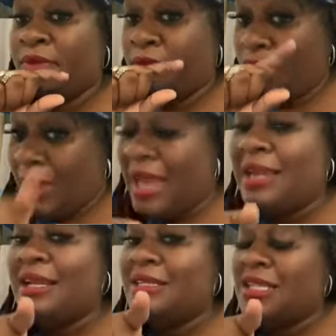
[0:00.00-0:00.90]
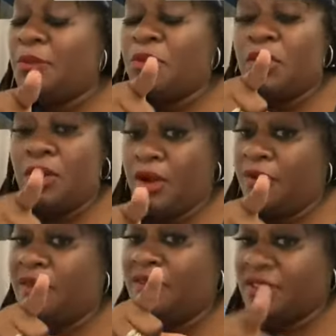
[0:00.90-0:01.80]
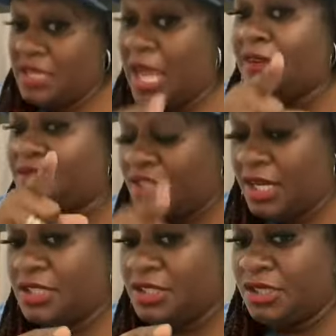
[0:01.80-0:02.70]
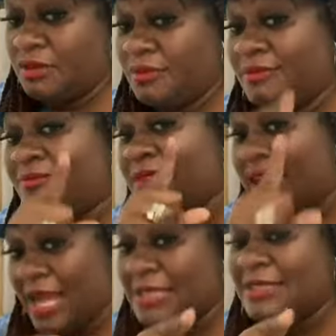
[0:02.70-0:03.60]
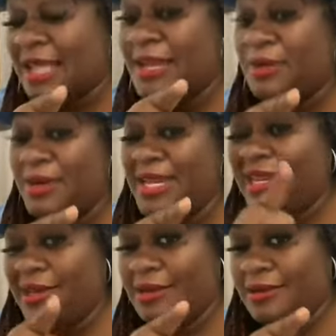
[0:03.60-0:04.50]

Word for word: The Reality Temple on Earth is life-changing, and I stand on that.